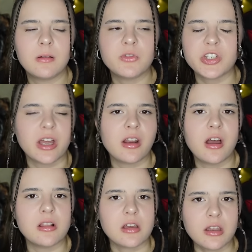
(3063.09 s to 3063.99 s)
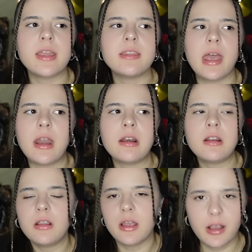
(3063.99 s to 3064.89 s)
She's kind of ugly. And
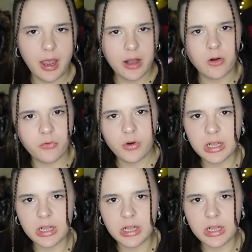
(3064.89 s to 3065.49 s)
then it kind of